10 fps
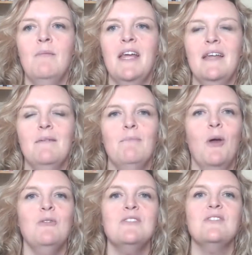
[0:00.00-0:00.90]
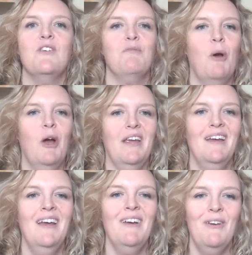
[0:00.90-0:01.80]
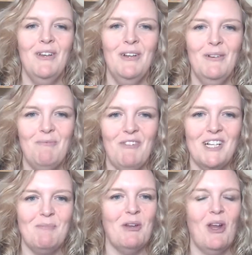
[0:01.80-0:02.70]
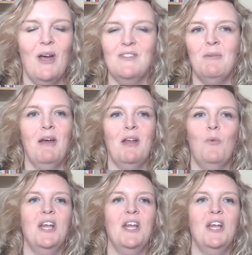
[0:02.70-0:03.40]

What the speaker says: in most of my Facebook Lives, no matter what